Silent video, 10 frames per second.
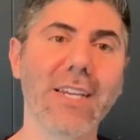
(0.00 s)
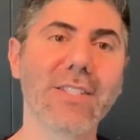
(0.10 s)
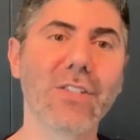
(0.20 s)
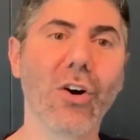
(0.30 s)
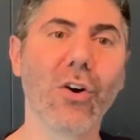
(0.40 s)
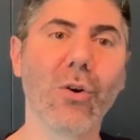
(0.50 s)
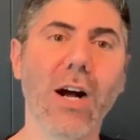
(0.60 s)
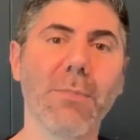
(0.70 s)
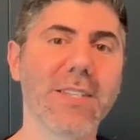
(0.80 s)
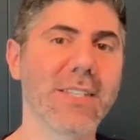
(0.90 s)
So
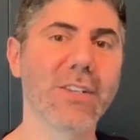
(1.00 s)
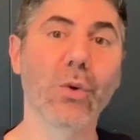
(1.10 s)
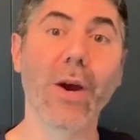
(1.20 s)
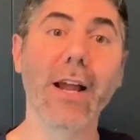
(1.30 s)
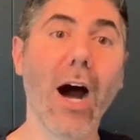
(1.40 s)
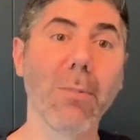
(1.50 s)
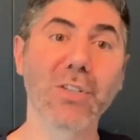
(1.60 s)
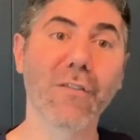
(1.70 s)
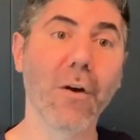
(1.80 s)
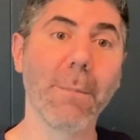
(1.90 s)
this is a great
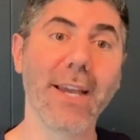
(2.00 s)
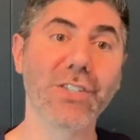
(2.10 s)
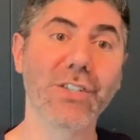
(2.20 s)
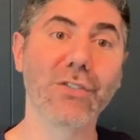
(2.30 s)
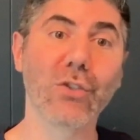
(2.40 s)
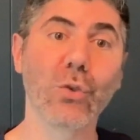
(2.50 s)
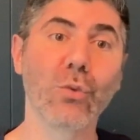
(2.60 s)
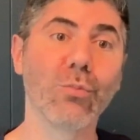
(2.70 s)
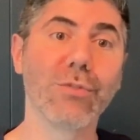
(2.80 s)
option for patients who